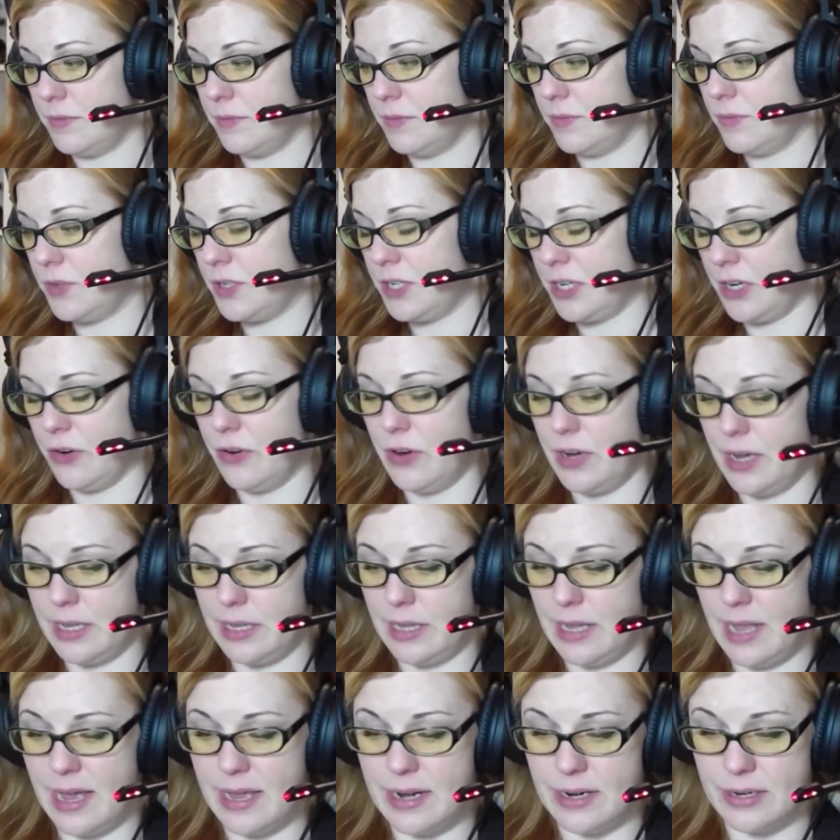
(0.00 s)

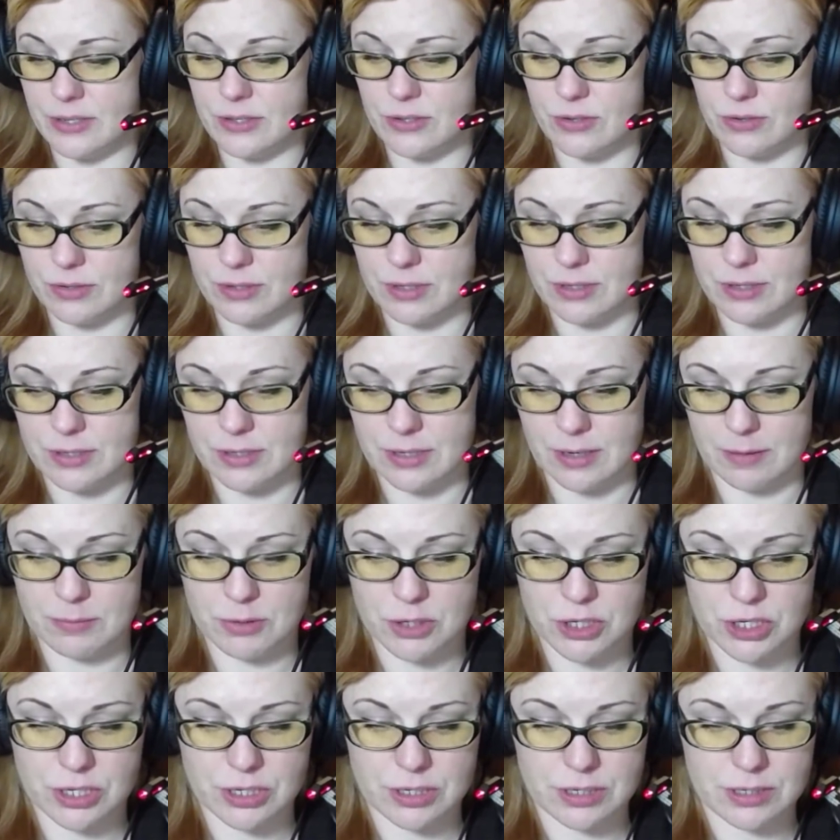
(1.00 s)
Lannister's
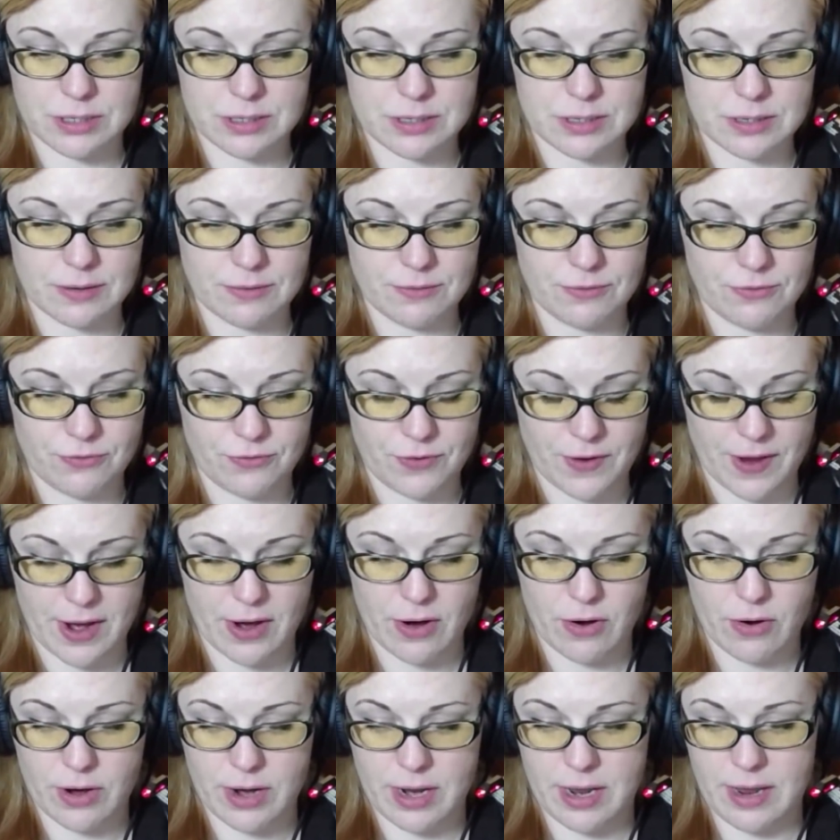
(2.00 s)
assumptions
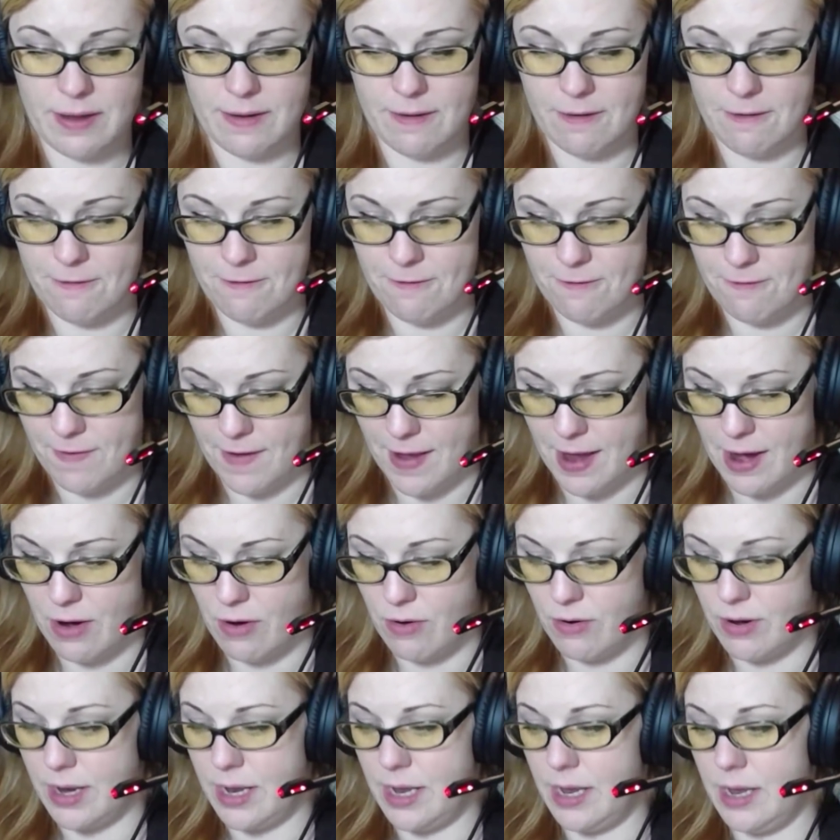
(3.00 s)
very,
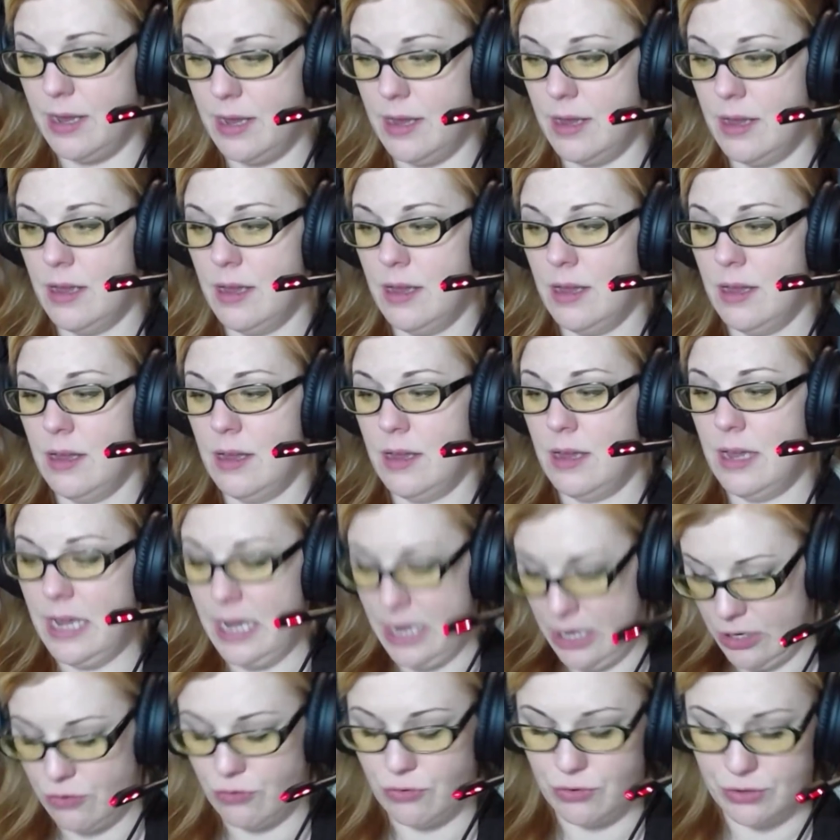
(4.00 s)
very
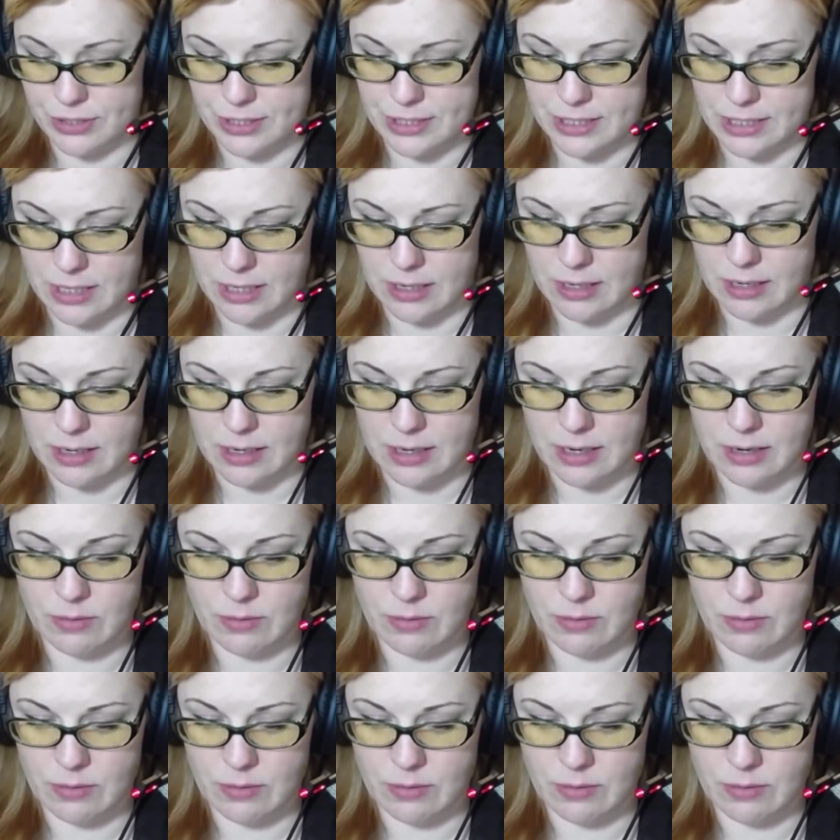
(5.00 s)
interesting.